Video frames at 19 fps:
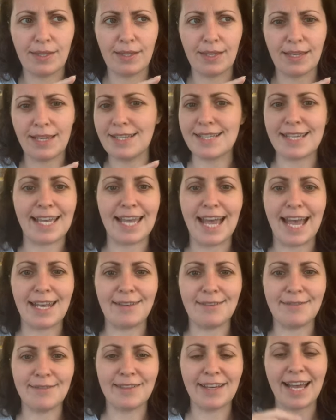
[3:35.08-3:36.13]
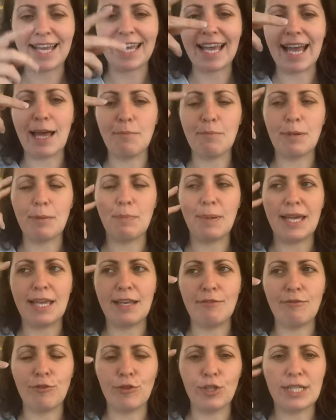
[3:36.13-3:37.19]
Because I can't. I can't be
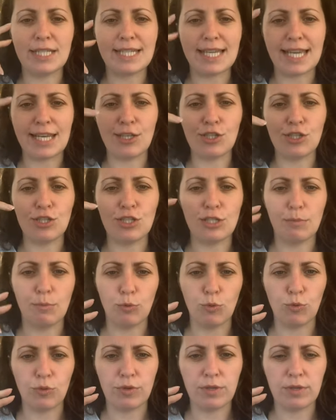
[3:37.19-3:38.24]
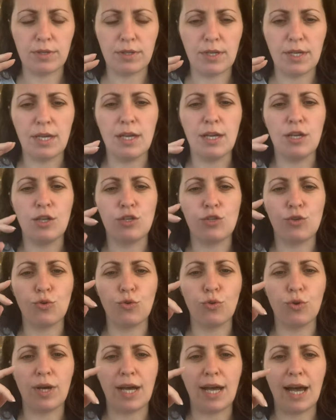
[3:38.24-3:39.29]
paying full attention to both.
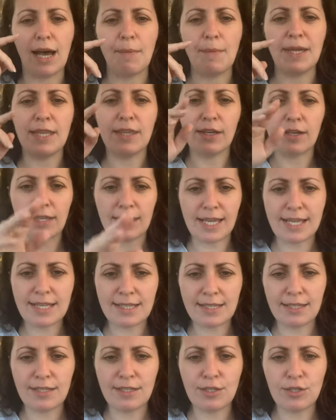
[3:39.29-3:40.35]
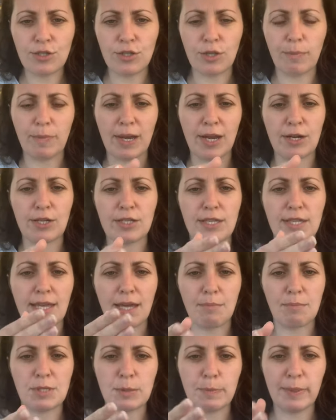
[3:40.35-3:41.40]
So I'm either listening to the person that
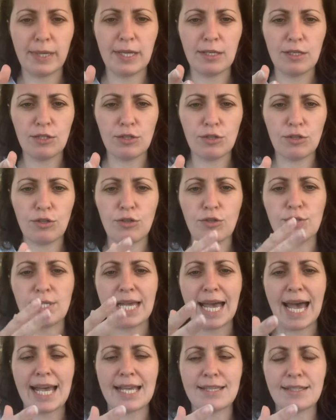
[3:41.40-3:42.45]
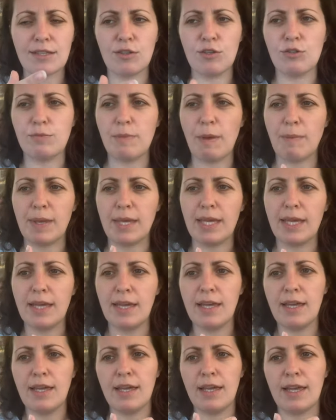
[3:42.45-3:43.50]
I'm speaking to, who's maybe
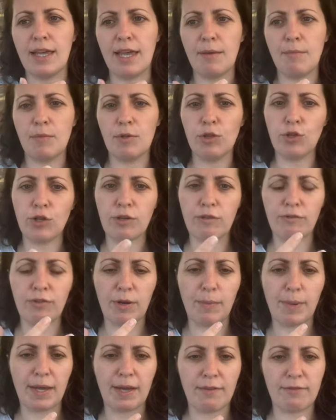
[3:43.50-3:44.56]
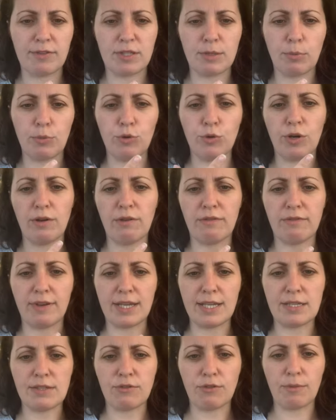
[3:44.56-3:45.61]
looking for a bit of support or
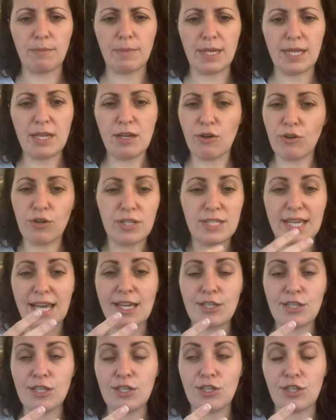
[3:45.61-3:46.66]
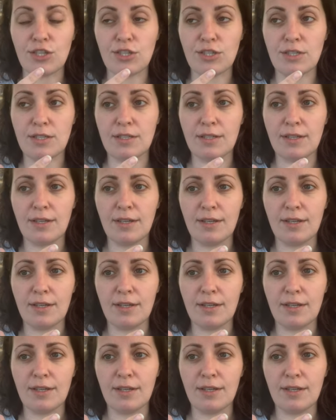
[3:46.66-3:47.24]
advice from me, or is actually just